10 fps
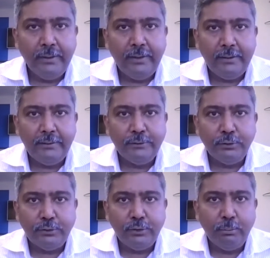
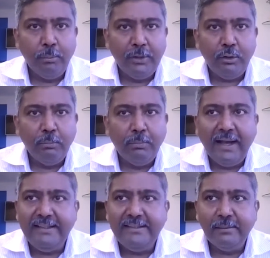So the moment you're
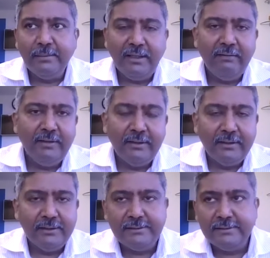buying something, whether
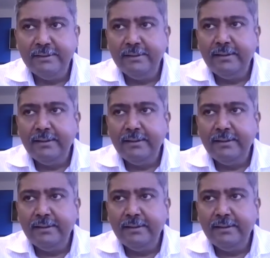it is